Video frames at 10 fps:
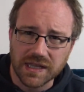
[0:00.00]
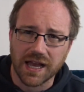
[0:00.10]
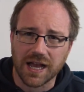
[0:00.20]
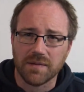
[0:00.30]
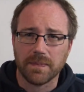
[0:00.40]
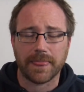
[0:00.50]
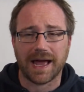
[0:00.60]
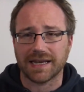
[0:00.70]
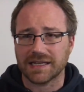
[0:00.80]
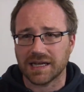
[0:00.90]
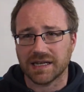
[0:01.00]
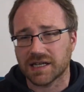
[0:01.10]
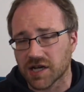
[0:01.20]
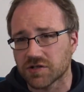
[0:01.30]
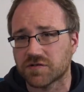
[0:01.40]
And
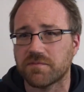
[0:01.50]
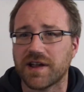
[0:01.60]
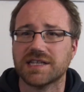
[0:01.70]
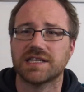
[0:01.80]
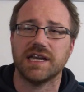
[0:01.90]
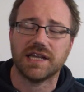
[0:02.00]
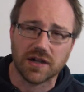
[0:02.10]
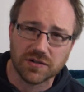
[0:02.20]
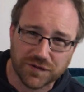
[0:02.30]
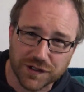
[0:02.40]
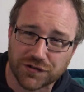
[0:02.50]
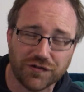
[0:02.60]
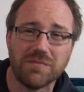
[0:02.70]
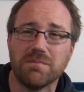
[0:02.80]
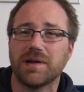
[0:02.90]
it goes for Brexit. It goes for
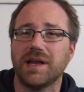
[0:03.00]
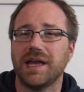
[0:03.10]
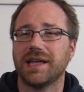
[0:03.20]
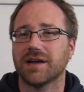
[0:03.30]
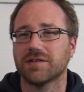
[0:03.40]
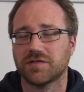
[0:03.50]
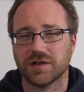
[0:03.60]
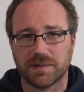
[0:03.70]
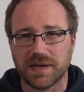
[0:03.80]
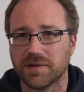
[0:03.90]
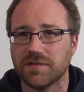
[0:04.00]
Trump. It goes for the people